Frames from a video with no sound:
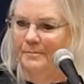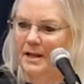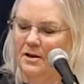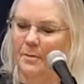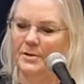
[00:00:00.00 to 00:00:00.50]

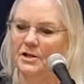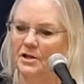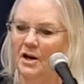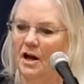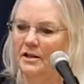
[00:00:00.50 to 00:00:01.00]
It's almost
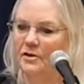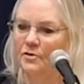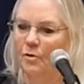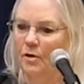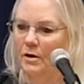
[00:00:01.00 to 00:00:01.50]
a non
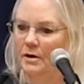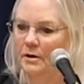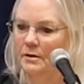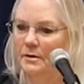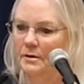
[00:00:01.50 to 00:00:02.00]

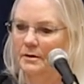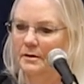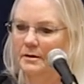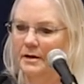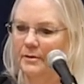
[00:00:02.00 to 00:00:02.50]
scroller.
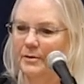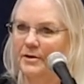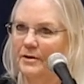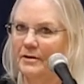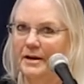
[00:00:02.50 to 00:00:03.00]
In other
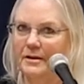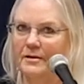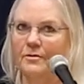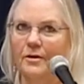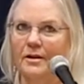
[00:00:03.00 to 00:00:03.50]
words, you don't need to
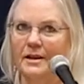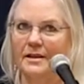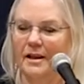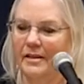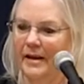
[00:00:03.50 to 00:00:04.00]
scroll,
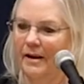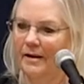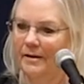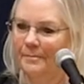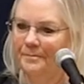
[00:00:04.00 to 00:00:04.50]
it's all
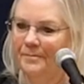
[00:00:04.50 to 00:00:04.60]
there.